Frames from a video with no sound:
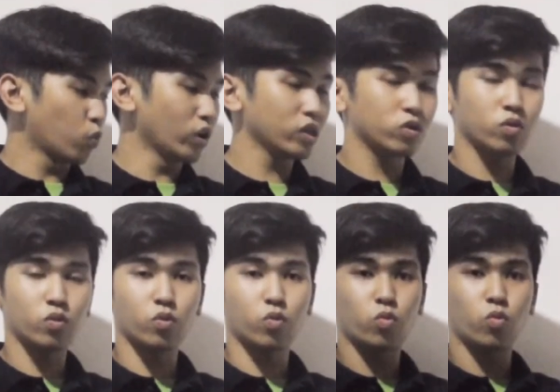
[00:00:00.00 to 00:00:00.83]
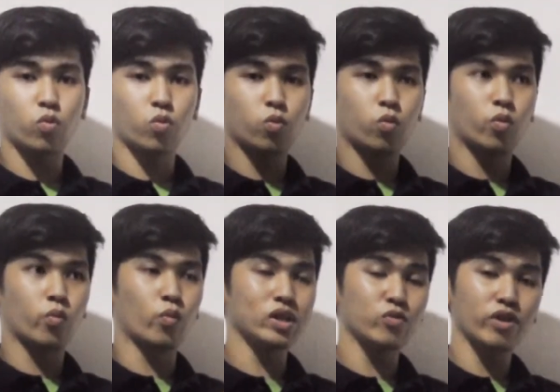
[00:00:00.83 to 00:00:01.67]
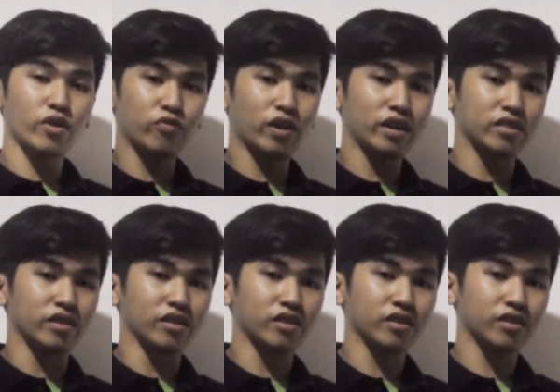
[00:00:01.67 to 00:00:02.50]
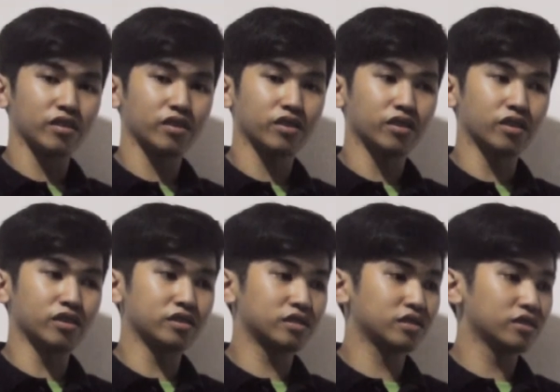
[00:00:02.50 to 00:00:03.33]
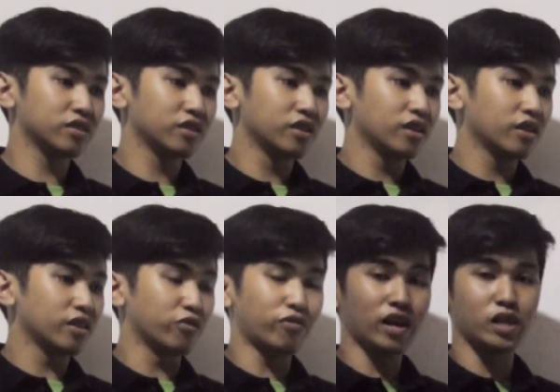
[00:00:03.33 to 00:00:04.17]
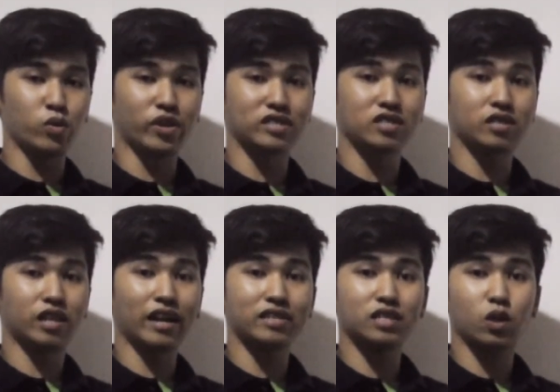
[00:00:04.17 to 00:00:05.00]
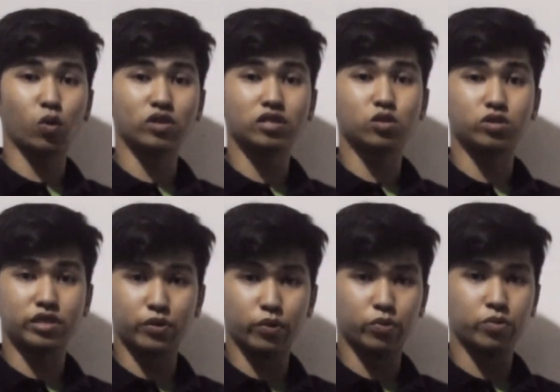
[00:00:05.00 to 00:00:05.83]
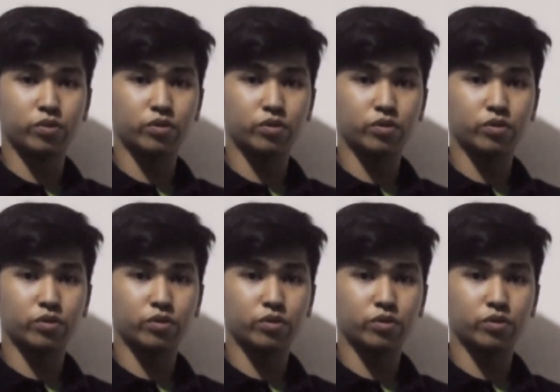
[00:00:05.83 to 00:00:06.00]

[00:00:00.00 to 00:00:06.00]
What we are finding is the value that is closest to 0.